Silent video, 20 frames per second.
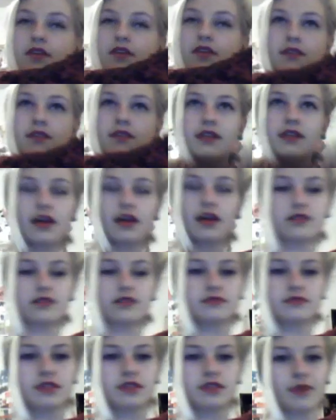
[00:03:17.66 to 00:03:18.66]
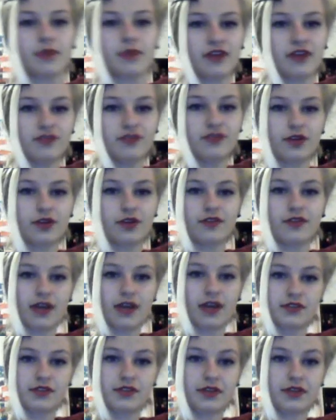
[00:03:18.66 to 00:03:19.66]
hold it out at about a
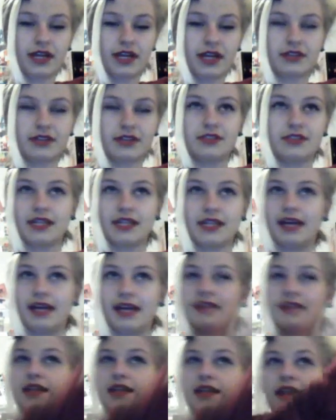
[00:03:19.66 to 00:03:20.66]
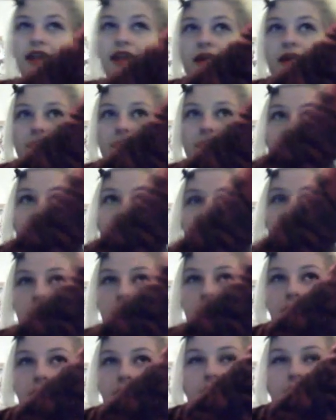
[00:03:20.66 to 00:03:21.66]
45-degree angle to your head, like that.
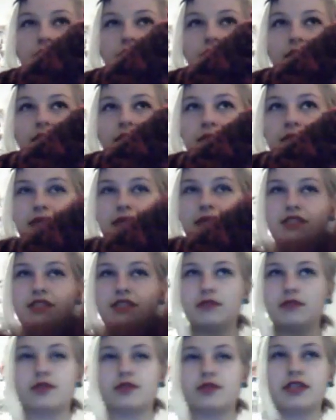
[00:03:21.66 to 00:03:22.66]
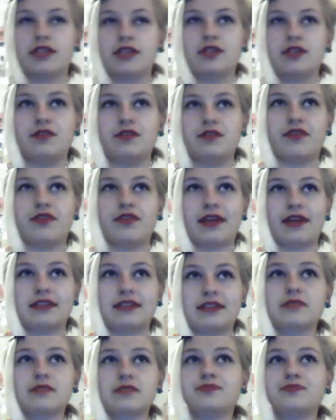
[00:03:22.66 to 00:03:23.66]
Pinch it between two of your
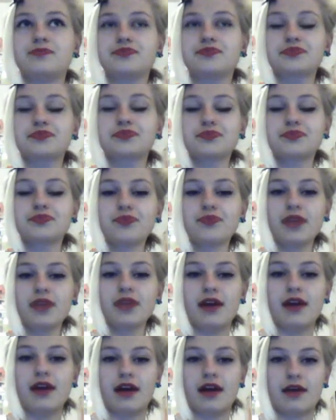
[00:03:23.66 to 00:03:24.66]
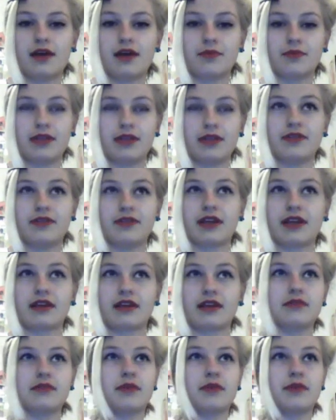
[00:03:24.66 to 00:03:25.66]
fingers, leaving
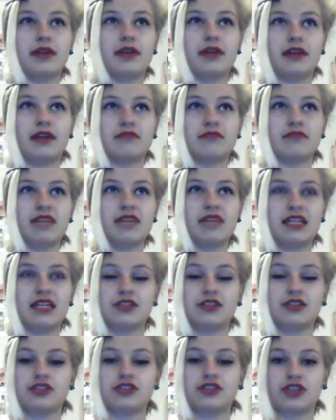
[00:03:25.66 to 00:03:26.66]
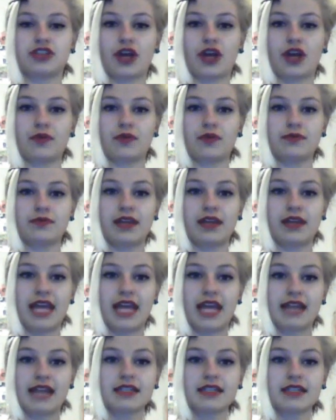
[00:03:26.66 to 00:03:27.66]
maybe an inch or so at the
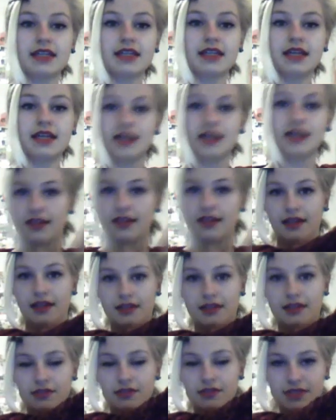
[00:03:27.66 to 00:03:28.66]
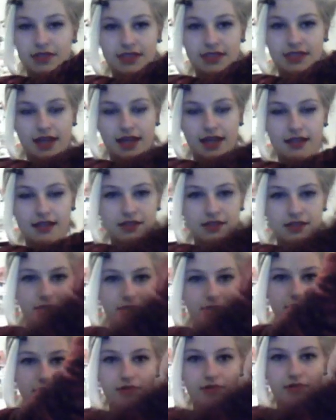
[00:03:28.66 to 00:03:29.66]
end. And you're going to twist that
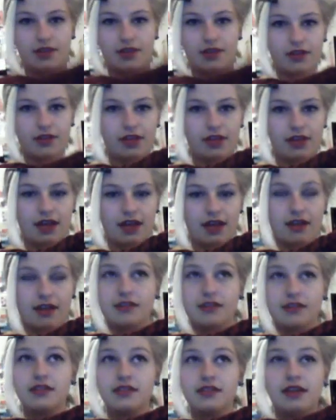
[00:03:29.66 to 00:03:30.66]
inch with the other hand